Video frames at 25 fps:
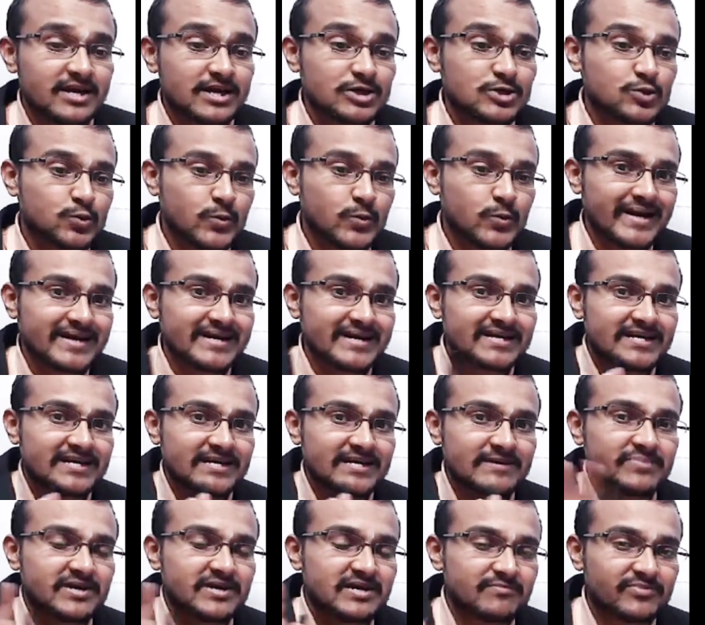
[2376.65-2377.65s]
20
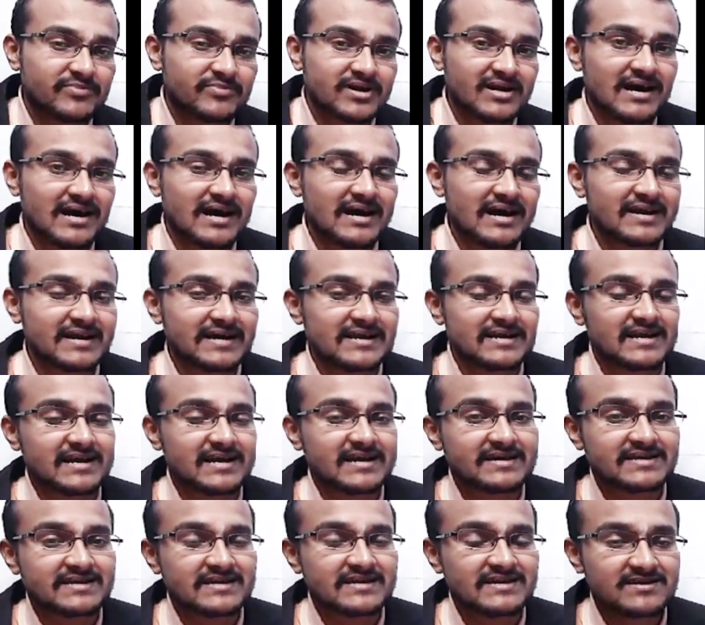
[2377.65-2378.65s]
people are
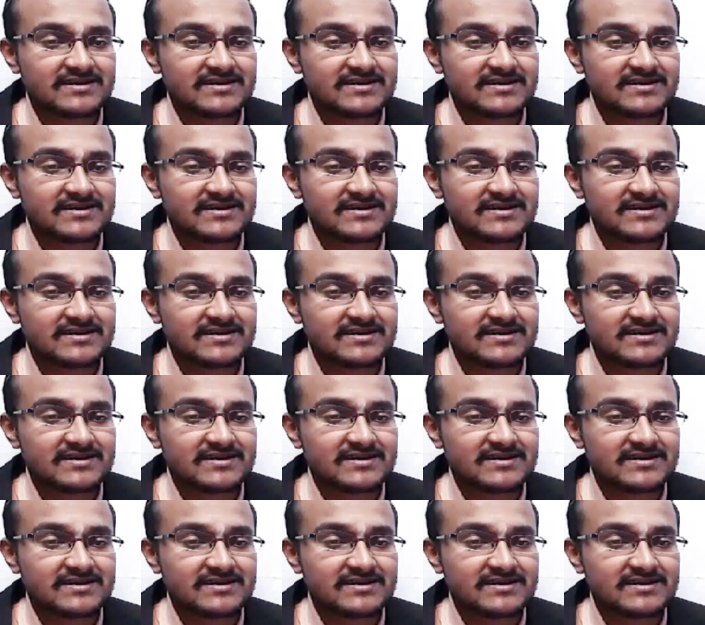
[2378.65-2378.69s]
liking